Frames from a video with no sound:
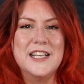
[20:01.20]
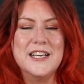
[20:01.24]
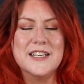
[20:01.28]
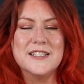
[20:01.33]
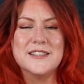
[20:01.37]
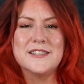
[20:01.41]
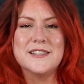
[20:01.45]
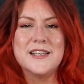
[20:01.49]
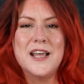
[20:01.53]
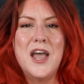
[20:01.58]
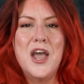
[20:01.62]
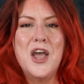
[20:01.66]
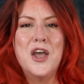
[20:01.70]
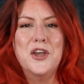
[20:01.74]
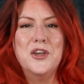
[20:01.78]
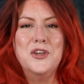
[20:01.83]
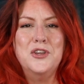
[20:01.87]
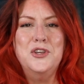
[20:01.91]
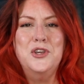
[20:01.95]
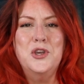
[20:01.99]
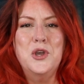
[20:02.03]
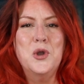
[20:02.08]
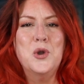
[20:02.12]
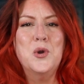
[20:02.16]
this,
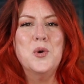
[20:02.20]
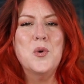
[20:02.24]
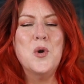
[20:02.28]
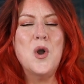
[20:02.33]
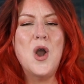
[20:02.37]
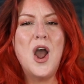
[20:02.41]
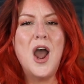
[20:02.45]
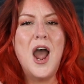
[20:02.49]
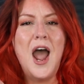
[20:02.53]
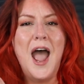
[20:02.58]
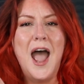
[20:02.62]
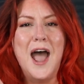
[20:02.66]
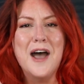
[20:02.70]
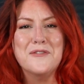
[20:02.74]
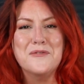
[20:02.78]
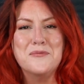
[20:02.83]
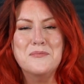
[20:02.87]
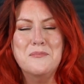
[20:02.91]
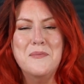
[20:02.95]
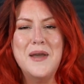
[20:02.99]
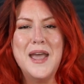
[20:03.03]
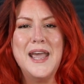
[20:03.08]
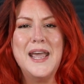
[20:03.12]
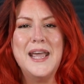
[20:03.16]
you have
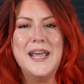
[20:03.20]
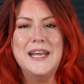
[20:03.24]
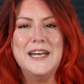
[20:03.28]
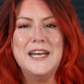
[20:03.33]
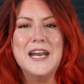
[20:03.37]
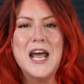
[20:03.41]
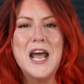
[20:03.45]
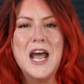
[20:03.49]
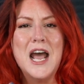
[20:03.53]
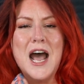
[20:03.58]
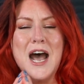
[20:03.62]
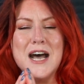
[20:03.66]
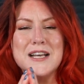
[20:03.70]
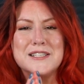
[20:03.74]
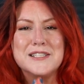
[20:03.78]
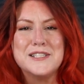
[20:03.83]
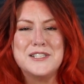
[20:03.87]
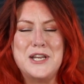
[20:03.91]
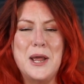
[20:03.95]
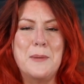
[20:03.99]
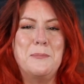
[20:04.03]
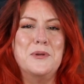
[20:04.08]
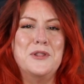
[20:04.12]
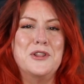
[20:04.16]
made a
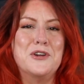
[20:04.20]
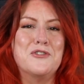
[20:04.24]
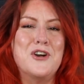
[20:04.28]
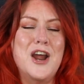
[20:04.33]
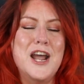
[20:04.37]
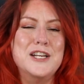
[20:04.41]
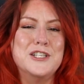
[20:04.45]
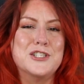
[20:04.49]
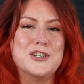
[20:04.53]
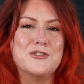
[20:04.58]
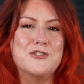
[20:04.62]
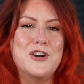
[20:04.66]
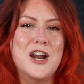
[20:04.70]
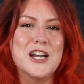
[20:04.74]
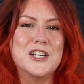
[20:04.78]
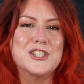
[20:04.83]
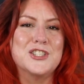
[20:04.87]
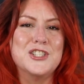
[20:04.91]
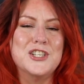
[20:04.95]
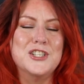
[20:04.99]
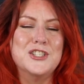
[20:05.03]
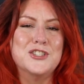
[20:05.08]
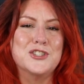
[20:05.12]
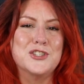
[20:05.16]
step in the right
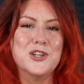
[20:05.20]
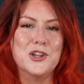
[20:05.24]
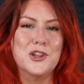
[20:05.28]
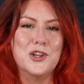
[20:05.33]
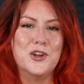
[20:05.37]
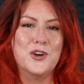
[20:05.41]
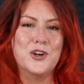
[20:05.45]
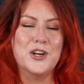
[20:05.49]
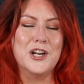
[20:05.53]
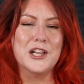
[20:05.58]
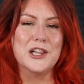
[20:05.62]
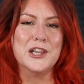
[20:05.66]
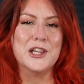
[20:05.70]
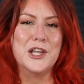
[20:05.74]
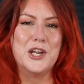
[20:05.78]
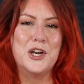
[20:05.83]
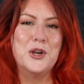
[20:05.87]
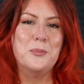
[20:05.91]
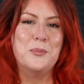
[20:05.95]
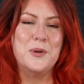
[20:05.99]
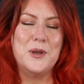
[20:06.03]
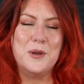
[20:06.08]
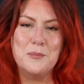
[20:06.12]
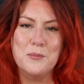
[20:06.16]
direction to learn a
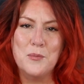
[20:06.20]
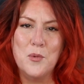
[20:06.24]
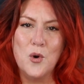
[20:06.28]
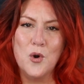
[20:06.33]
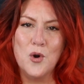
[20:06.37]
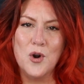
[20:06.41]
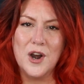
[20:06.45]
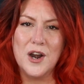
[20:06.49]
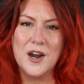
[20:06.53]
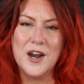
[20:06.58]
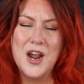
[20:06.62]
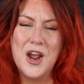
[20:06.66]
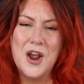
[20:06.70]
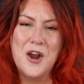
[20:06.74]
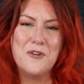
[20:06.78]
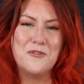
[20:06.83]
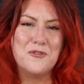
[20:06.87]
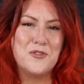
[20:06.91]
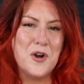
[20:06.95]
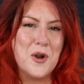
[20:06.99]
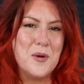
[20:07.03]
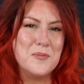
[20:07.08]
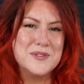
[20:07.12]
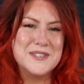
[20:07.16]
little bit more
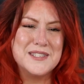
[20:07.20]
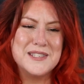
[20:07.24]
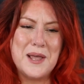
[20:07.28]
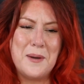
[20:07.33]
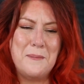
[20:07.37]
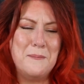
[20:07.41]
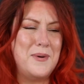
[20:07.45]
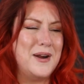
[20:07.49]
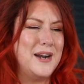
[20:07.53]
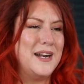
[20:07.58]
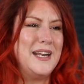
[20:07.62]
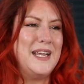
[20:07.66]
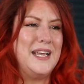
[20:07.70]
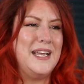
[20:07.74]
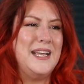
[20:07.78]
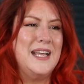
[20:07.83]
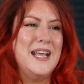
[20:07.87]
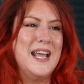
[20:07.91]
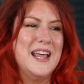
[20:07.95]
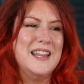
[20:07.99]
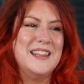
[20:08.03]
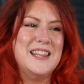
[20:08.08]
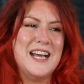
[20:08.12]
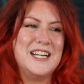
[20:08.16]
from
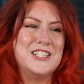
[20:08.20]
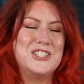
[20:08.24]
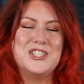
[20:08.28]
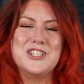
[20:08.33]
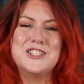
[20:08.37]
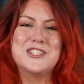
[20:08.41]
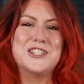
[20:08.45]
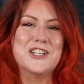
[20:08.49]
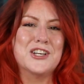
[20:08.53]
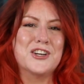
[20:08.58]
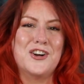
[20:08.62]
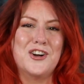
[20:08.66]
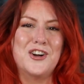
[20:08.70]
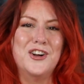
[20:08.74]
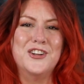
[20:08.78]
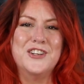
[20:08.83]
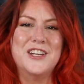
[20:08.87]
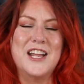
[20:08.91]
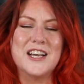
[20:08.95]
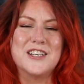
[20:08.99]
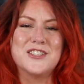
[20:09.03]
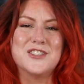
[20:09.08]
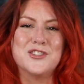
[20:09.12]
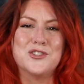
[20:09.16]
somebody that's just the girl
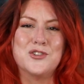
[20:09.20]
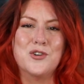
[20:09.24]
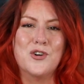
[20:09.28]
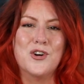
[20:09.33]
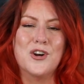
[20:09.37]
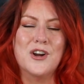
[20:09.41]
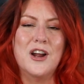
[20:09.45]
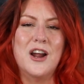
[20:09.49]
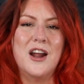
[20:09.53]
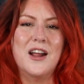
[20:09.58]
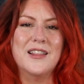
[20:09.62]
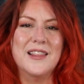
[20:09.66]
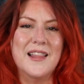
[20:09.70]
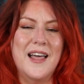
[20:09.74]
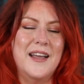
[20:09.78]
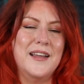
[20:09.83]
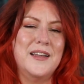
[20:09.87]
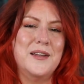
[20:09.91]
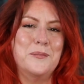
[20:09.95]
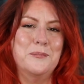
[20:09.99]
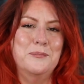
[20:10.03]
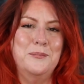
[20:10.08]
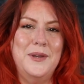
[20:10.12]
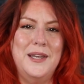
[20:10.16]
next door
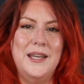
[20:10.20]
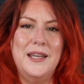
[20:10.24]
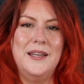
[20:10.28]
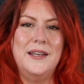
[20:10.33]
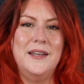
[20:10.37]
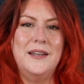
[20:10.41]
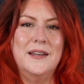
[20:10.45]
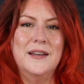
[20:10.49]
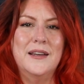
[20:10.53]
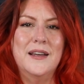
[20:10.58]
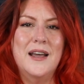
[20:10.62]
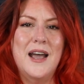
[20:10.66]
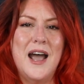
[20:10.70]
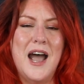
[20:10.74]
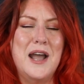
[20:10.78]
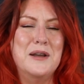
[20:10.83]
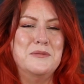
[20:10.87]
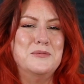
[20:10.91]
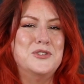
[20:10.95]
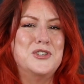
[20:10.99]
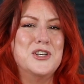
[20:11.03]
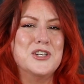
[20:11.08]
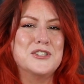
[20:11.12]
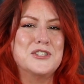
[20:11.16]
like me.
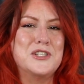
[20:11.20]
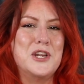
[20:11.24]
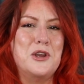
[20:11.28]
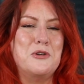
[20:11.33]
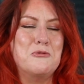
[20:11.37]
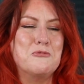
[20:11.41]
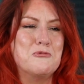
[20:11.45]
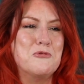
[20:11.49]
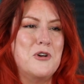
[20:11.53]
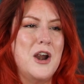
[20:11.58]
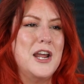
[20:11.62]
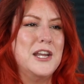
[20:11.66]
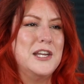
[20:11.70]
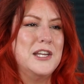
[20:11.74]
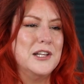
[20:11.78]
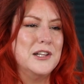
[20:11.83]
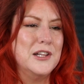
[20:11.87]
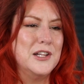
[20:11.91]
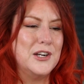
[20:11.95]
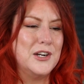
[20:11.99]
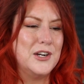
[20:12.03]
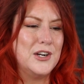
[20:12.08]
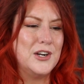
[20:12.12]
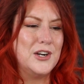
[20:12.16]
I'm just a
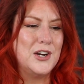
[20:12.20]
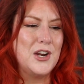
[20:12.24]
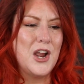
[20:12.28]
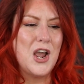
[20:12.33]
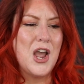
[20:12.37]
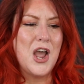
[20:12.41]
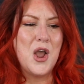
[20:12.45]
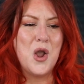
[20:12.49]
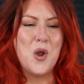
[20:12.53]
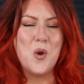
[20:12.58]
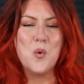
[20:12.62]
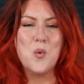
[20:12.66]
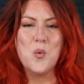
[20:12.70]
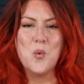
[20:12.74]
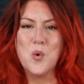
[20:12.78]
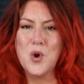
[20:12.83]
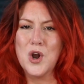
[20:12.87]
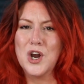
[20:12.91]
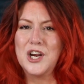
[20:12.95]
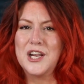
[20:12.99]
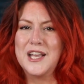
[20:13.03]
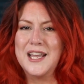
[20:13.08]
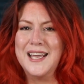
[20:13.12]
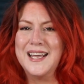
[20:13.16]
regular,
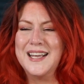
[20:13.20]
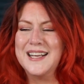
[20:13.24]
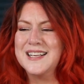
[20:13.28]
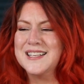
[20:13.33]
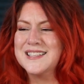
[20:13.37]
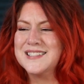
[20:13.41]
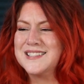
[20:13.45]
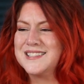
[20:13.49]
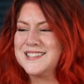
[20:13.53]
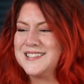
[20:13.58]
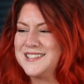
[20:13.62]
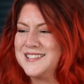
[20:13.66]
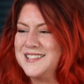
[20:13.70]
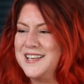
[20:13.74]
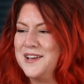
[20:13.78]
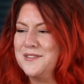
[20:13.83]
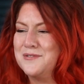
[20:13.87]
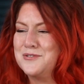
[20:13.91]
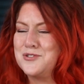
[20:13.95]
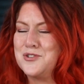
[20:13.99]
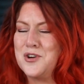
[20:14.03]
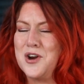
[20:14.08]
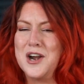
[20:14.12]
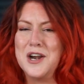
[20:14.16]
working,
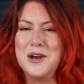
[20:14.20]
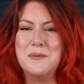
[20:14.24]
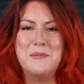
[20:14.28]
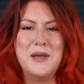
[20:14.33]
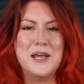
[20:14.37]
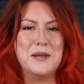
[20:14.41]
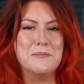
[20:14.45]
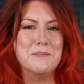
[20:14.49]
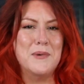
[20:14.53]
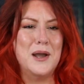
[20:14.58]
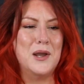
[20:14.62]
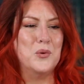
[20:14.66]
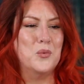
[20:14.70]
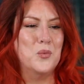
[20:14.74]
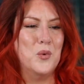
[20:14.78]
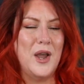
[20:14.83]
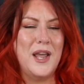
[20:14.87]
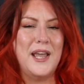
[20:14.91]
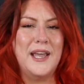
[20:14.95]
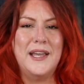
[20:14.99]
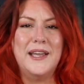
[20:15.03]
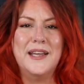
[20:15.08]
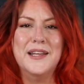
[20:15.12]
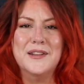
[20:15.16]
stiff, trying to make my
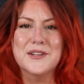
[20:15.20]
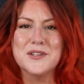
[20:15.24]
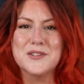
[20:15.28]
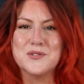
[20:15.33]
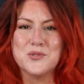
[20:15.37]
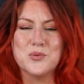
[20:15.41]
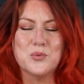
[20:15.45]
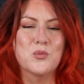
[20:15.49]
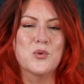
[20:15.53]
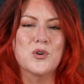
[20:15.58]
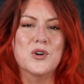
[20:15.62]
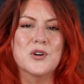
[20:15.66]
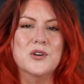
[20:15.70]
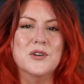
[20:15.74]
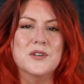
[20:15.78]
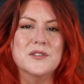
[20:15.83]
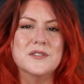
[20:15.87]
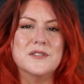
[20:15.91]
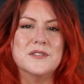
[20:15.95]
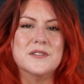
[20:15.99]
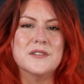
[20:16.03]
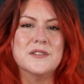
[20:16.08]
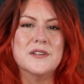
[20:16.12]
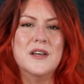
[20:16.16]
way in this
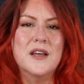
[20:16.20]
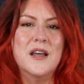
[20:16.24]
world.